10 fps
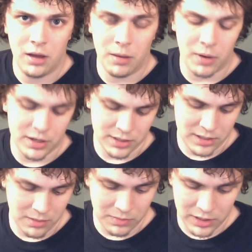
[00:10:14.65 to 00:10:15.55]
a boss
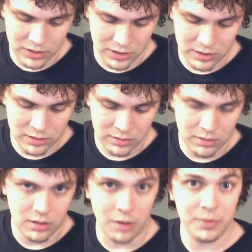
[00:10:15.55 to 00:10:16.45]
attempt that just
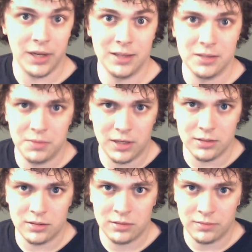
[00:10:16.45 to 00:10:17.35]
up and ends
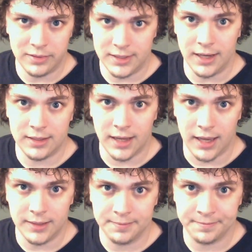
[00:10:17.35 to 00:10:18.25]
because the tank
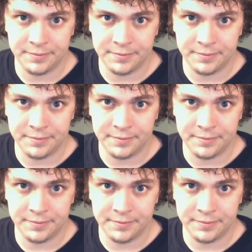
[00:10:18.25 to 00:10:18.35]
died.